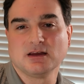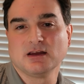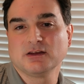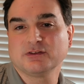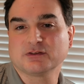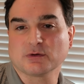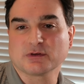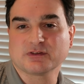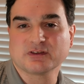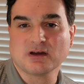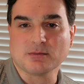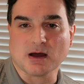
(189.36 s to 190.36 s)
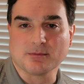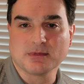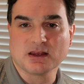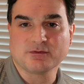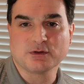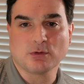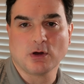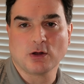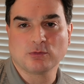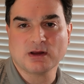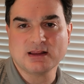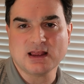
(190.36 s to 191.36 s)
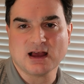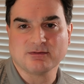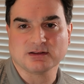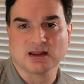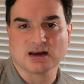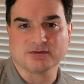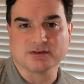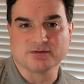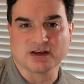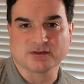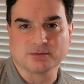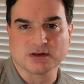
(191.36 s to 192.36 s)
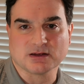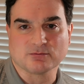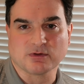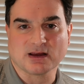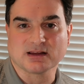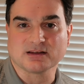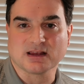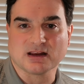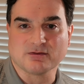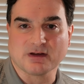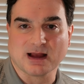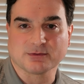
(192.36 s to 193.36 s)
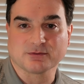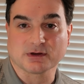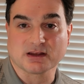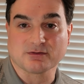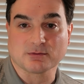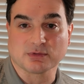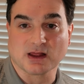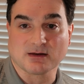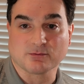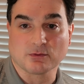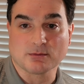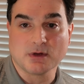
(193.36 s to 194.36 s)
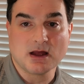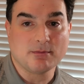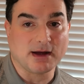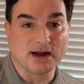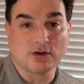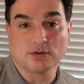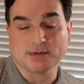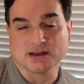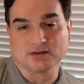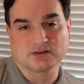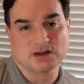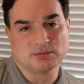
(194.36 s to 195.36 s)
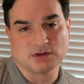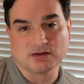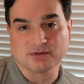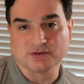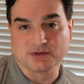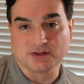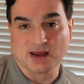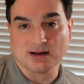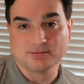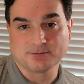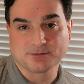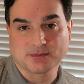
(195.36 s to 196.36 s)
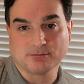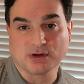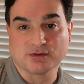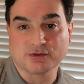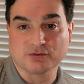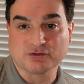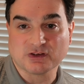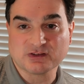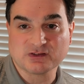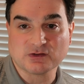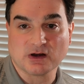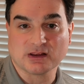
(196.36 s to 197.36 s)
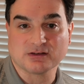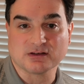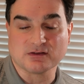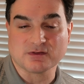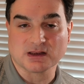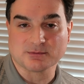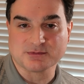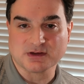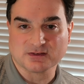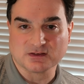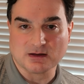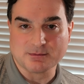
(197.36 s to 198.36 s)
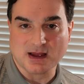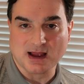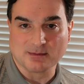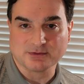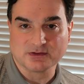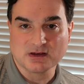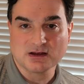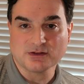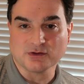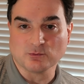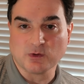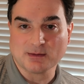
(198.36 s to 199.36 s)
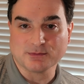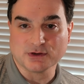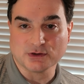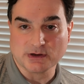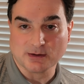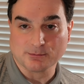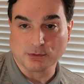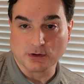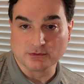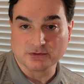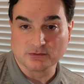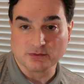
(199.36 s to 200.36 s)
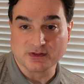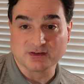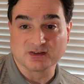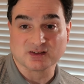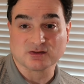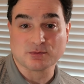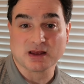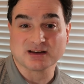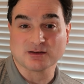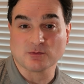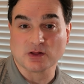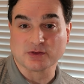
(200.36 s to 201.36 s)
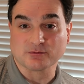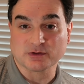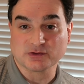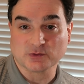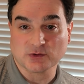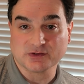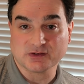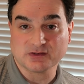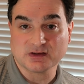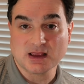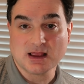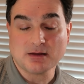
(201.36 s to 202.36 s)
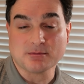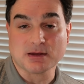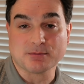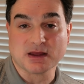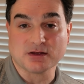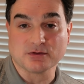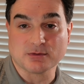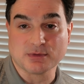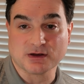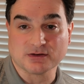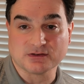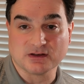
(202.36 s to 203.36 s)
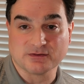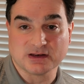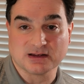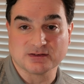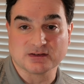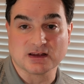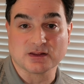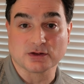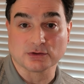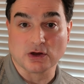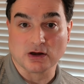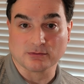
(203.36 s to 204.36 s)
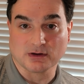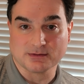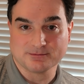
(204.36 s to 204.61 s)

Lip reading: So to sum up, if you already have a lot of investment in writing native apps for a given platform, by all means, keep leveraging that. But if you're just starting to develop desktop apps, the web GUI approach, with its expanding wealth of resources, may pay you the bigger dividends in the long run.